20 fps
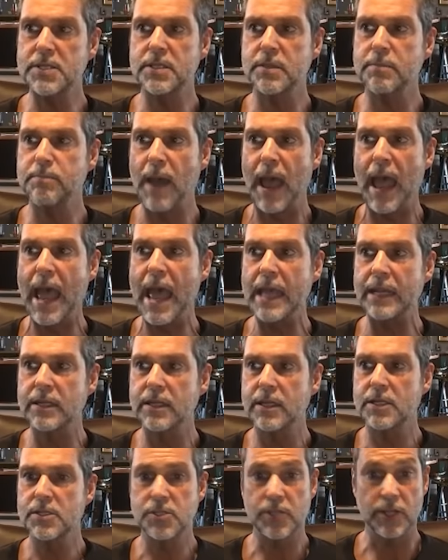is the bad
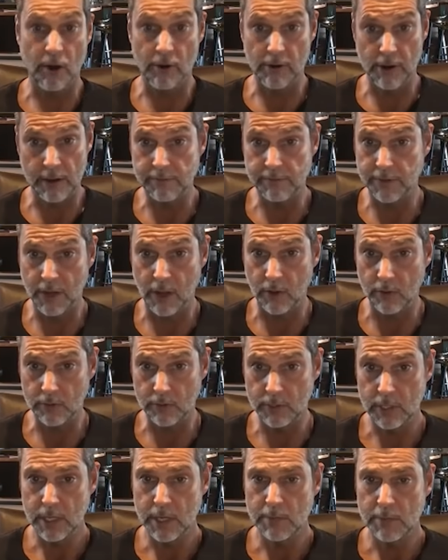scenario for gold?